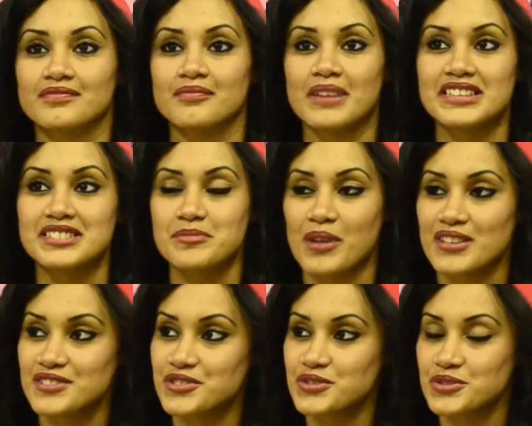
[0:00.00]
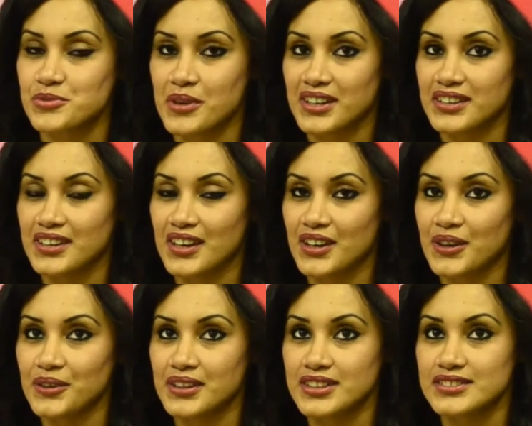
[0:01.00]
My sponsors right
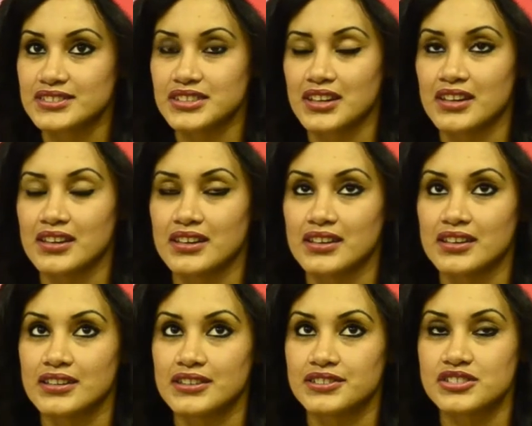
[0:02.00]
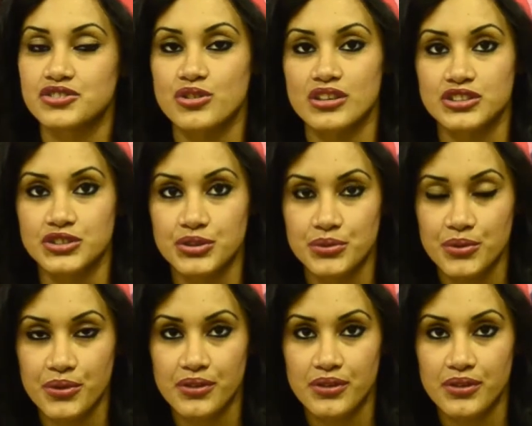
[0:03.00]
now is Distorted Truth.